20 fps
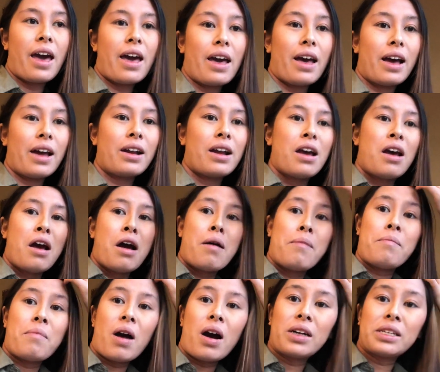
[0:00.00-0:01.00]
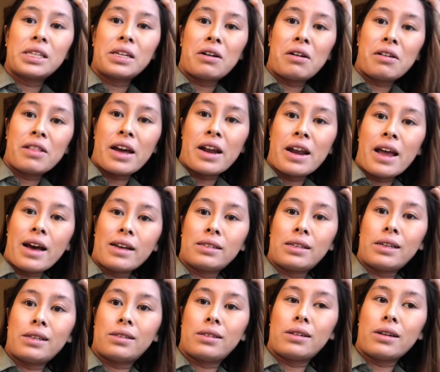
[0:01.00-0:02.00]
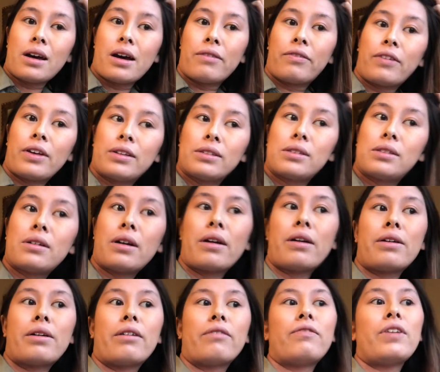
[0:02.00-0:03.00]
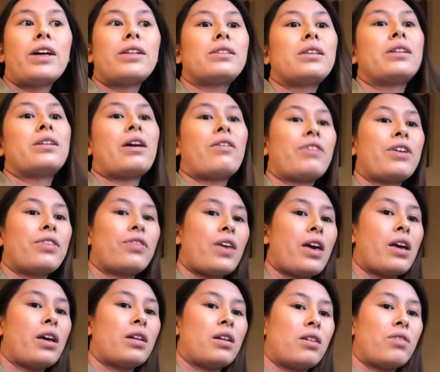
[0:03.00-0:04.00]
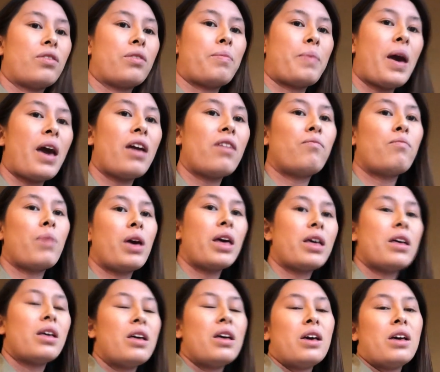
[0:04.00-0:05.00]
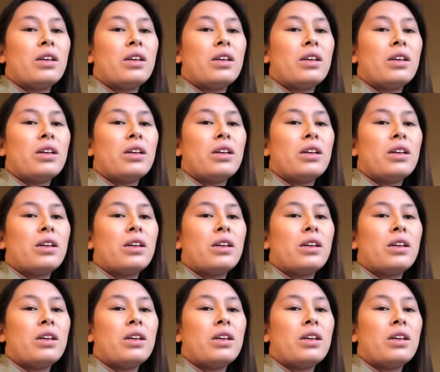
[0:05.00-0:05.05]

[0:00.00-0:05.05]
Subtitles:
and moss and all that nasty stuff gets stuck on our fence and everything and on the pavement,